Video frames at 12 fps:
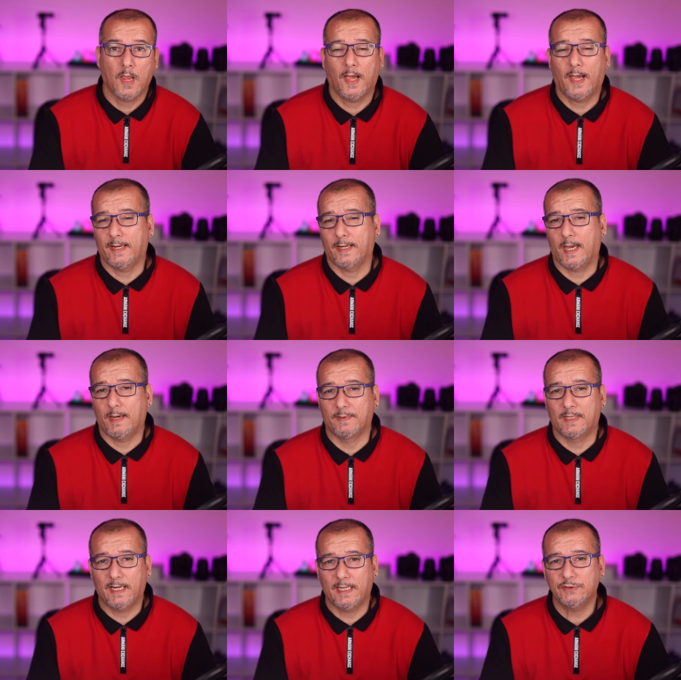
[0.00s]
Hi,
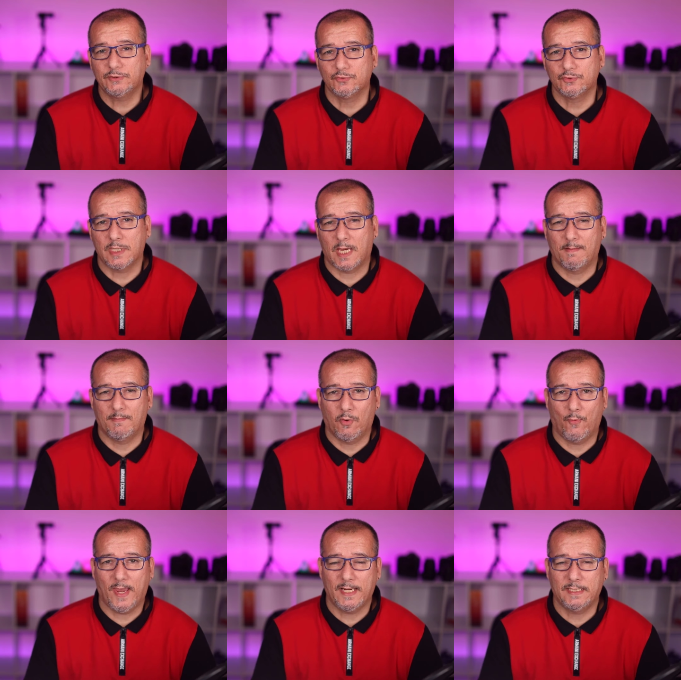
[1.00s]
I'm Clay Souza. I'm a
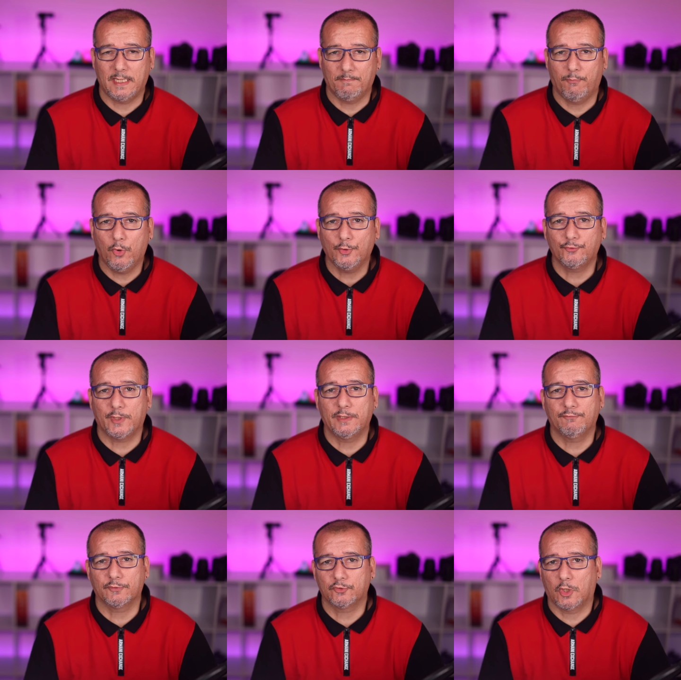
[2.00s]
wedding and portrait
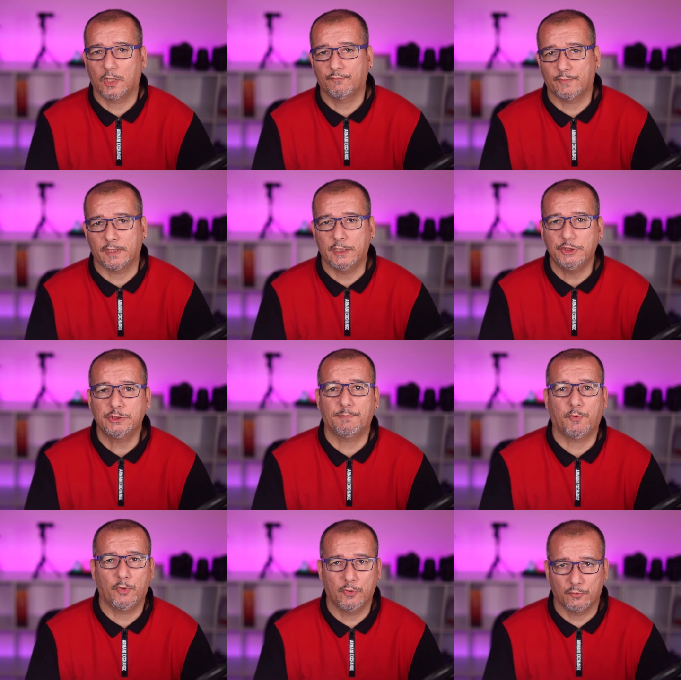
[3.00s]
photographer in
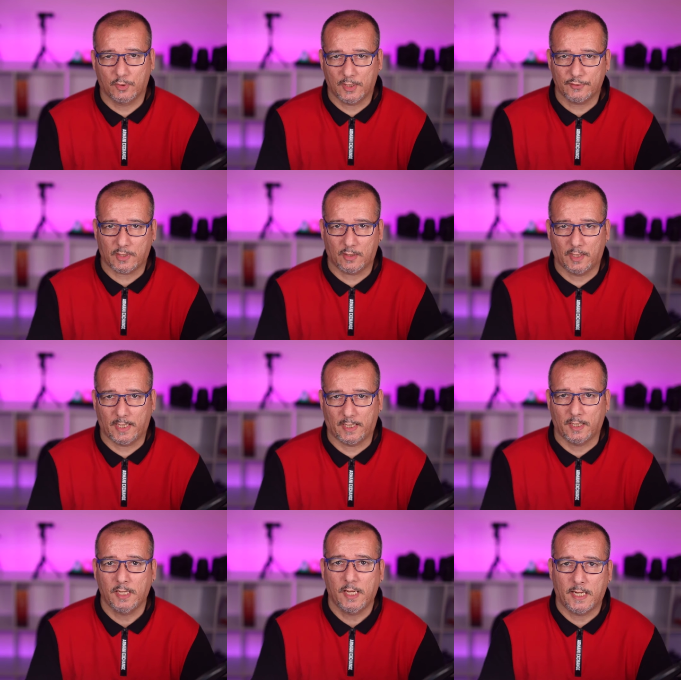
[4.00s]
Chapel Hill, North
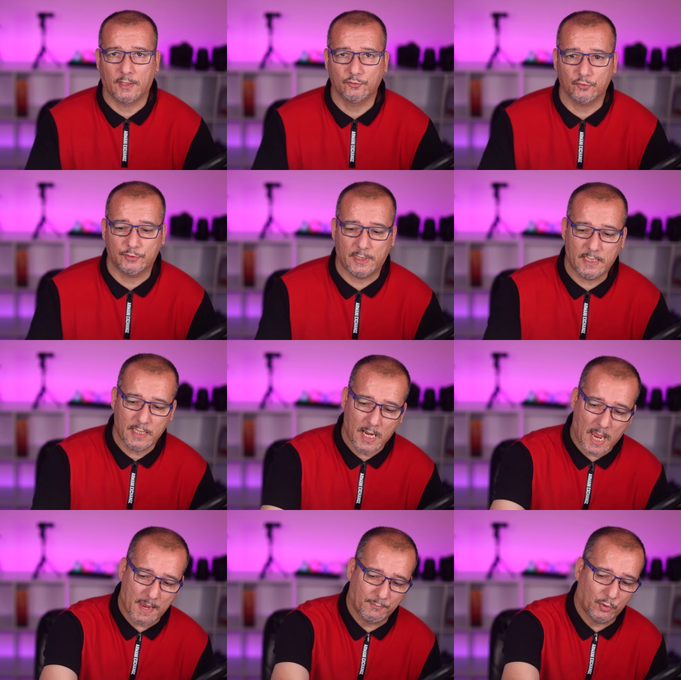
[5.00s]
Carolina, and today
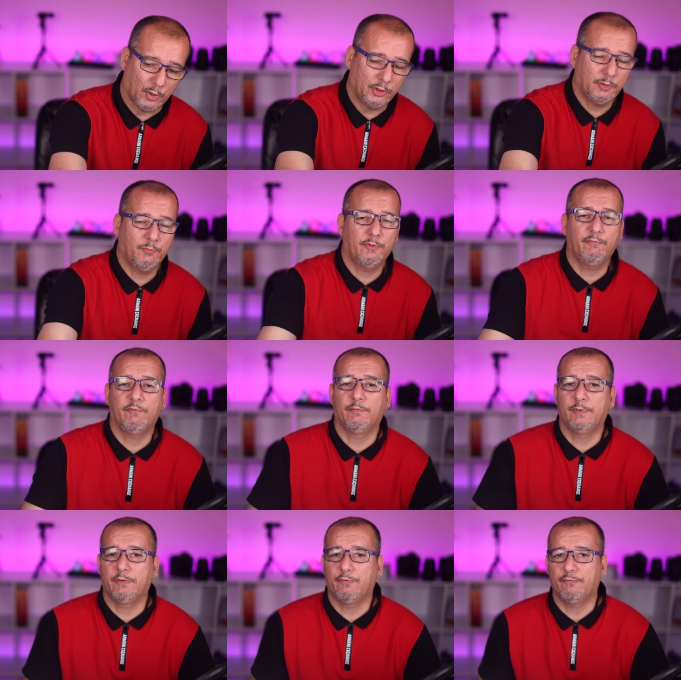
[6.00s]
I'm going to
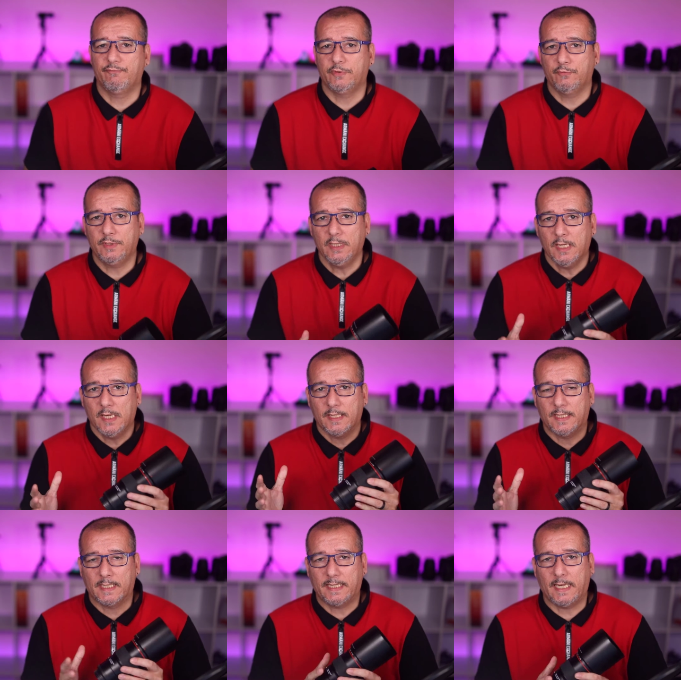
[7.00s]
be reviewing
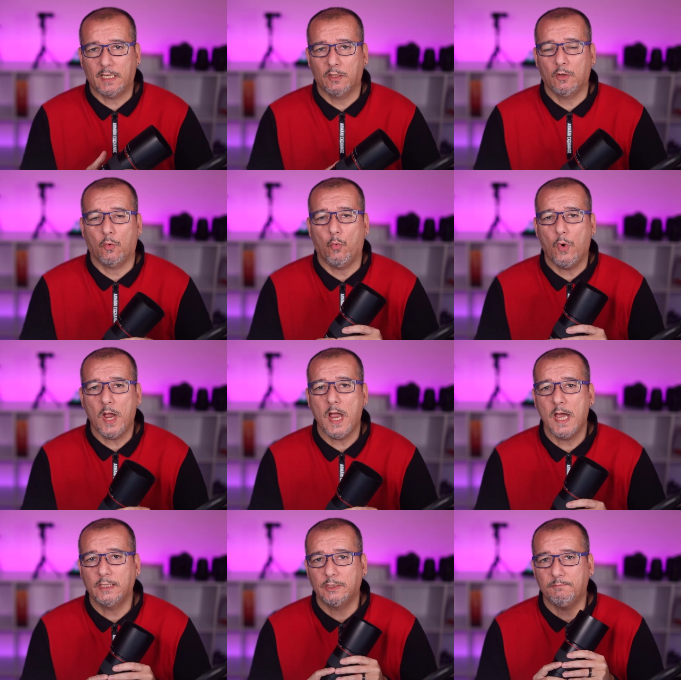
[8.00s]
the Canon
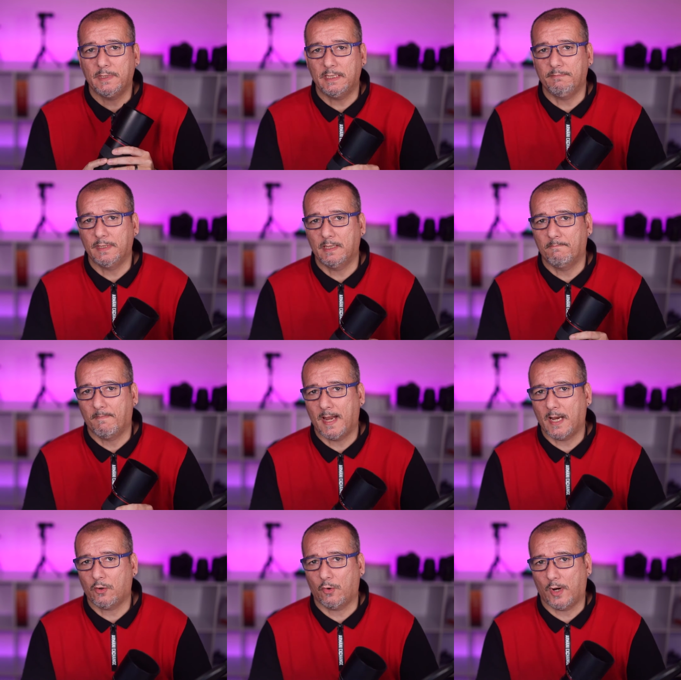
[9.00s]
100mm macro